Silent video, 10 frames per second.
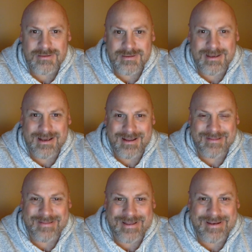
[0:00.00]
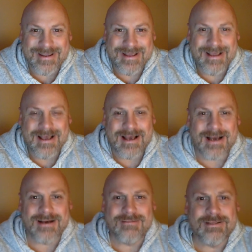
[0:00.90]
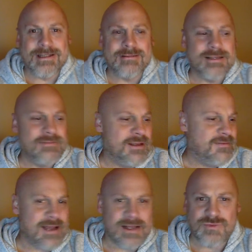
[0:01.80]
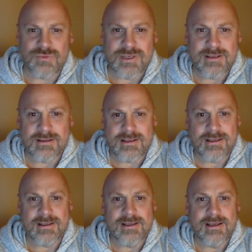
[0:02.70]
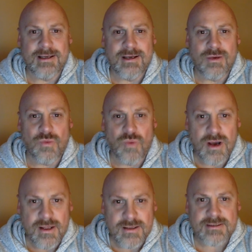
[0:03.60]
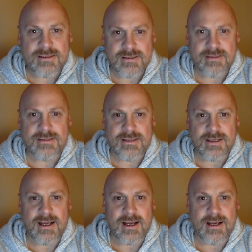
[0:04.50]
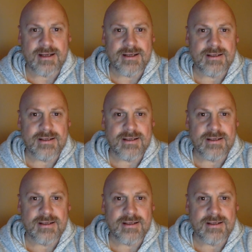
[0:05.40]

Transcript: Yeah, that uh, well, if, if, God's really wants uh,